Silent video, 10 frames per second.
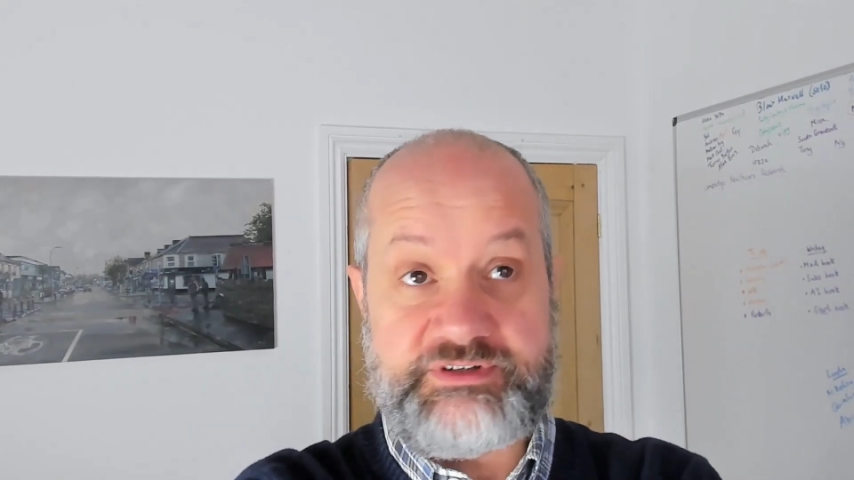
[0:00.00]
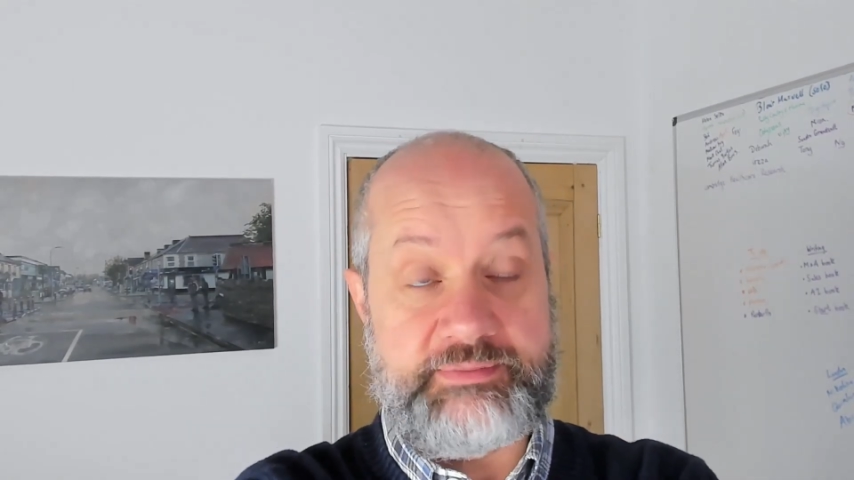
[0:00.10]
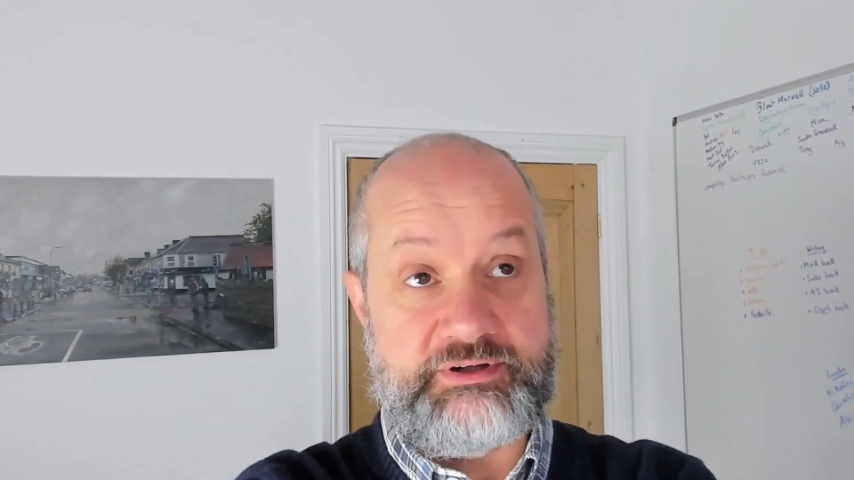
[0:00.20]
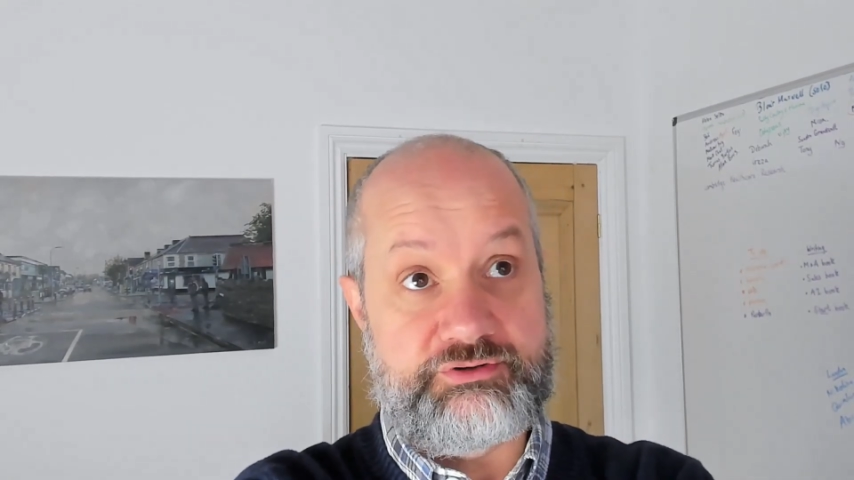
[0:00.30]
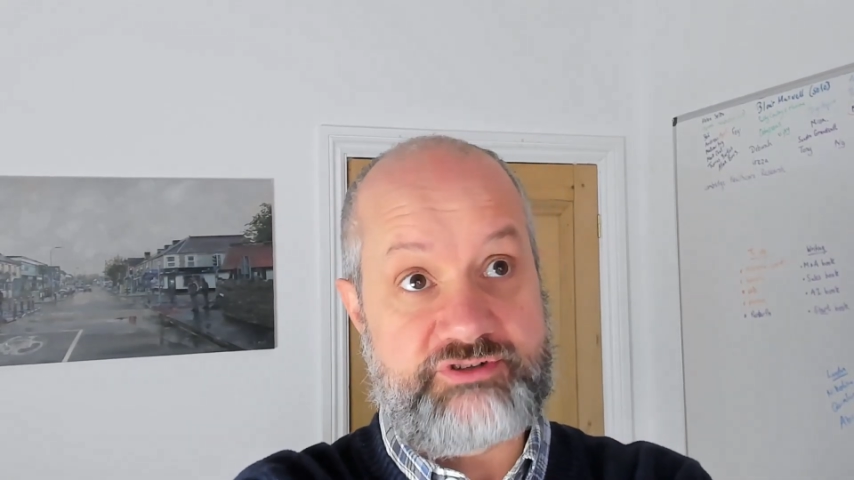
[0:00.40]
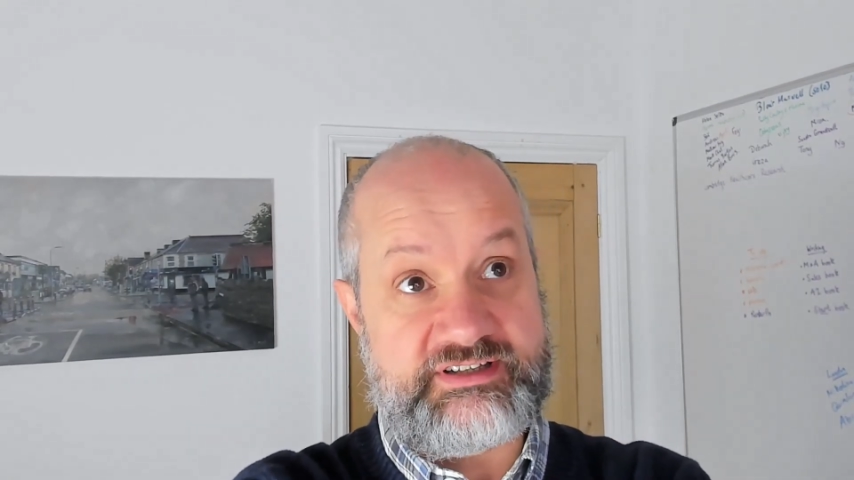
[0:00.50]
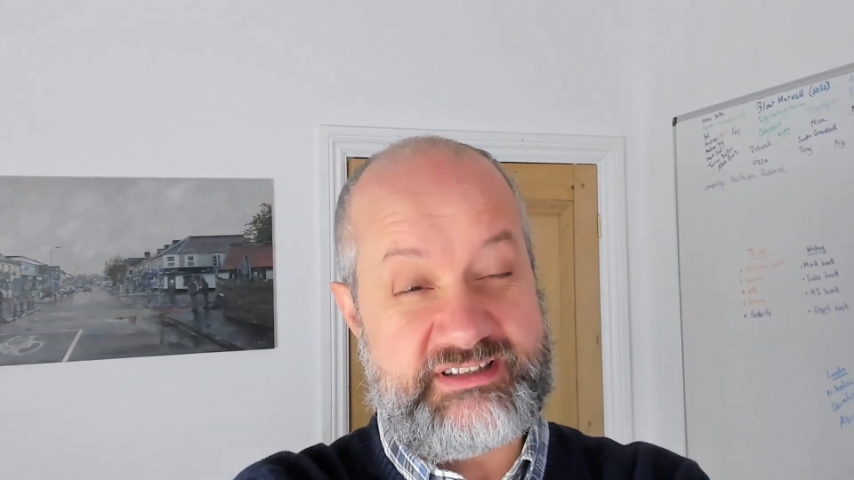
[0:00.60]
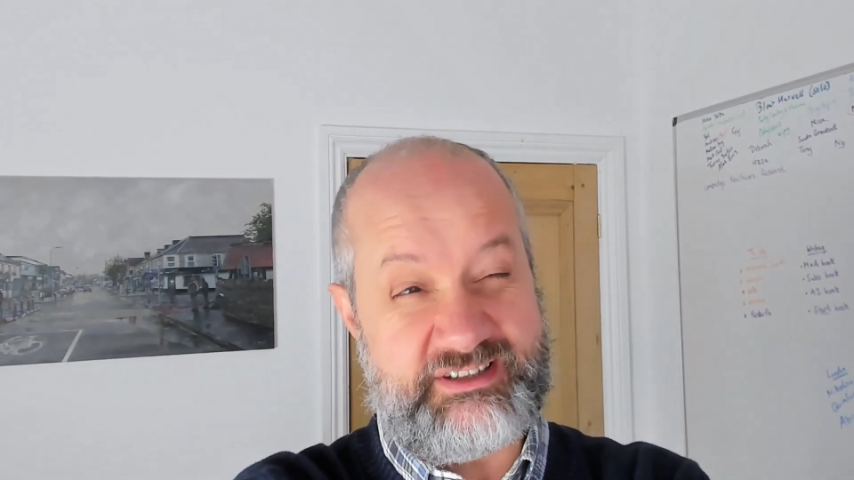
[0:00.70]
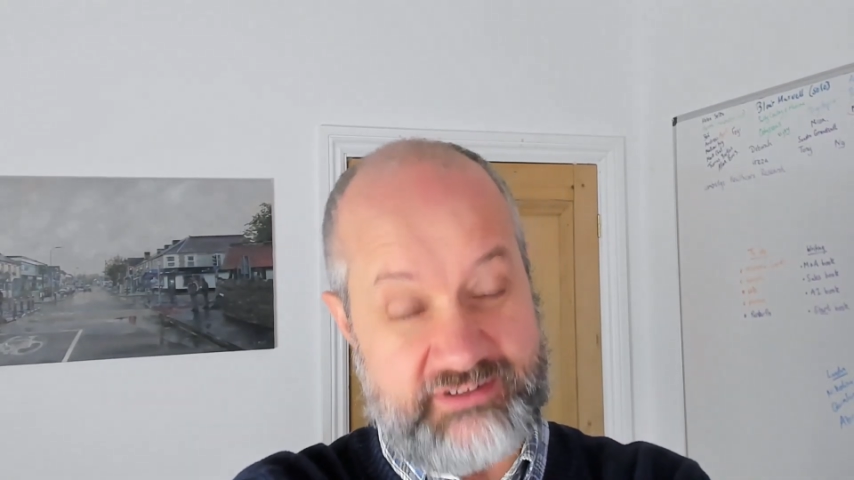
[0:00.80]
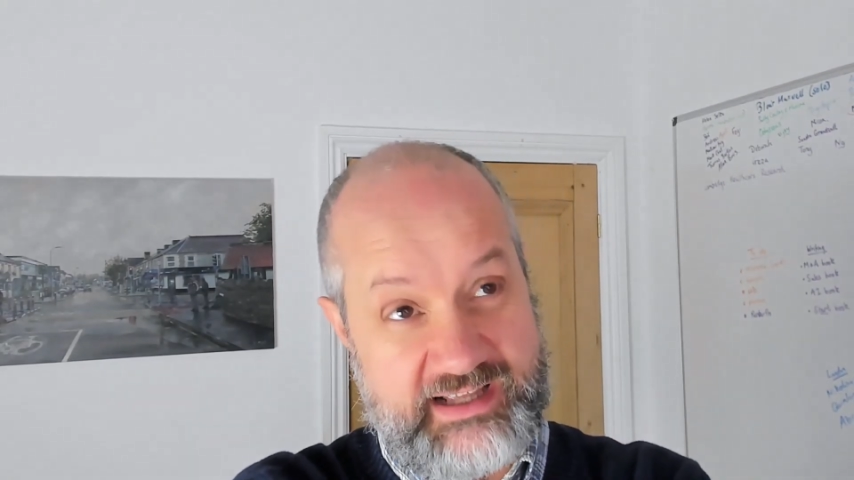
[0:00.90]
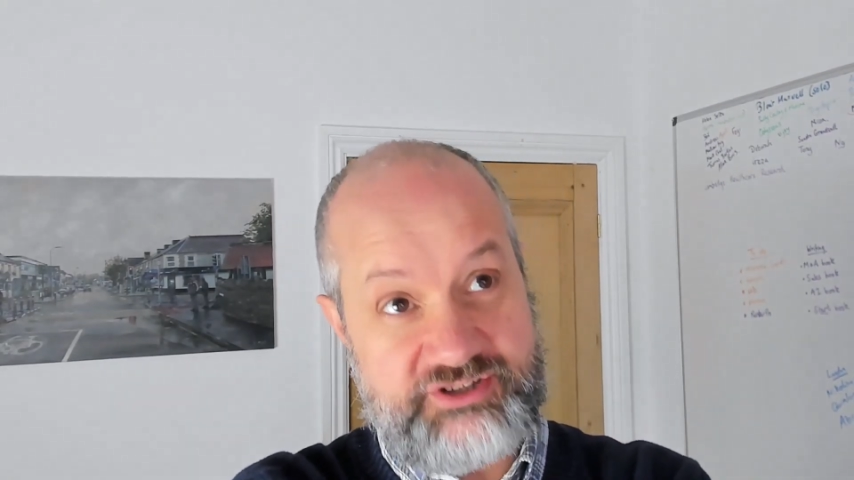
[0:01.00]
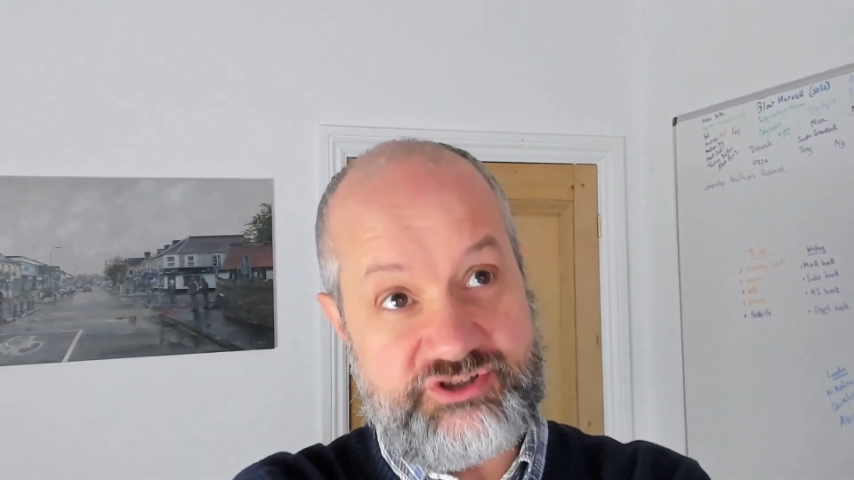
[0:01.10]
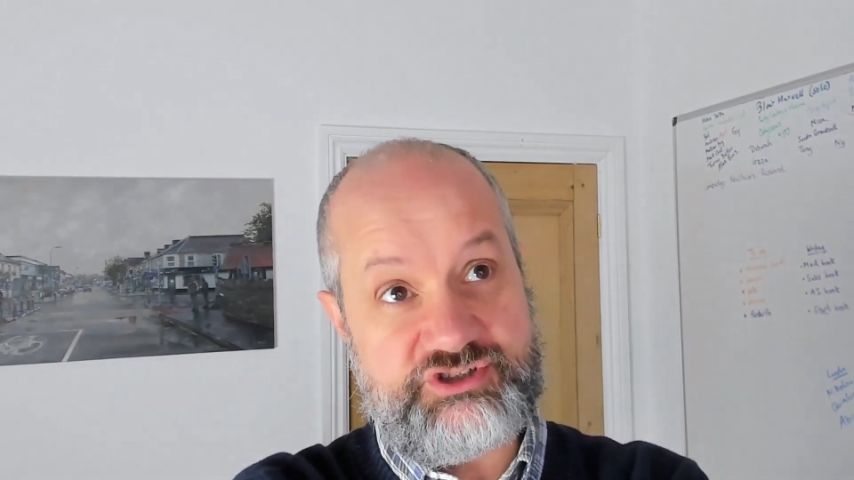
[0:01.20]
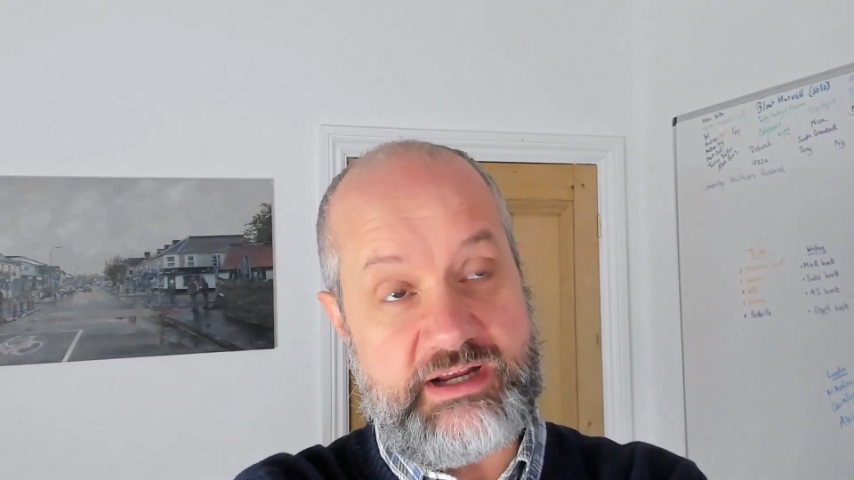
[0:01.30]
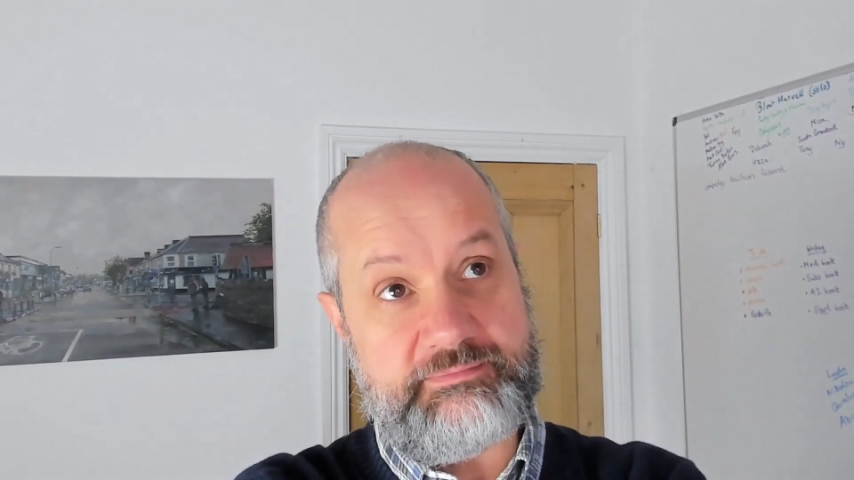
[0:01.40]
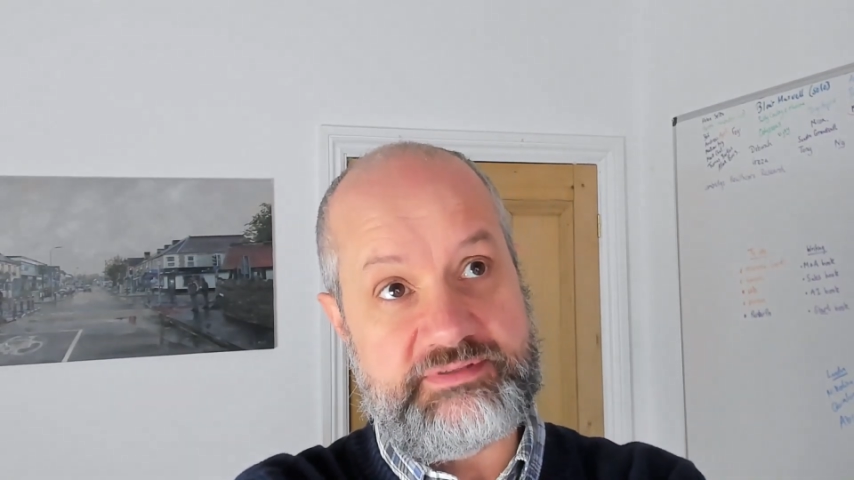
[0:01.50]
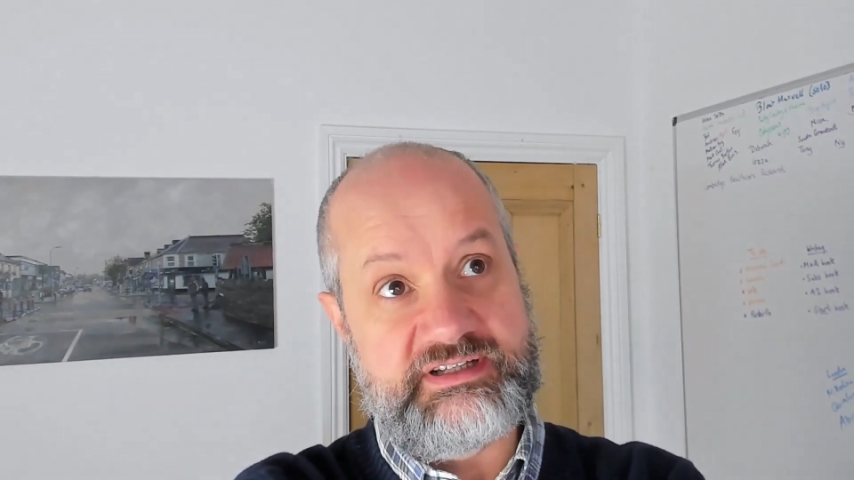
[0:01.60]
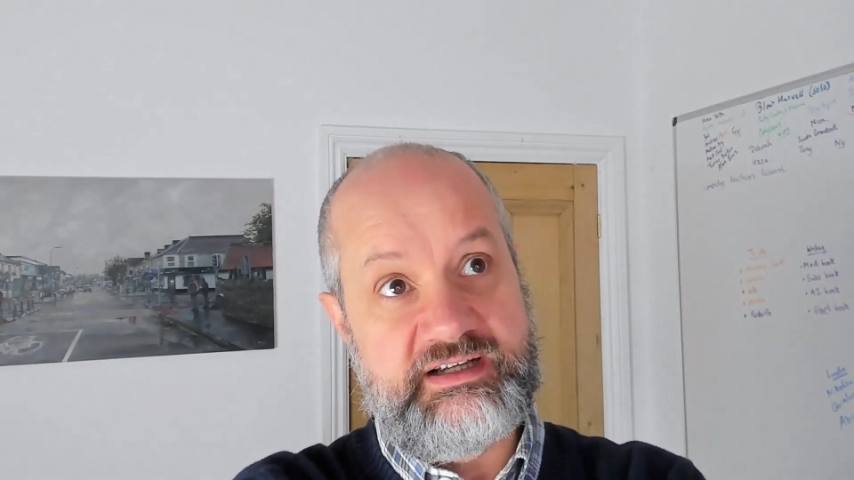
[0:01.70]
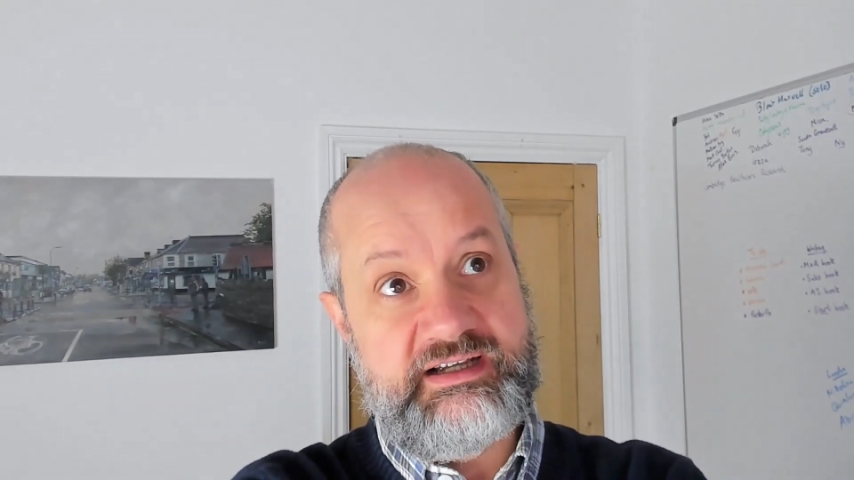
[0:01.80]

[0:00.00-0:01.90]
to build trusted relationships,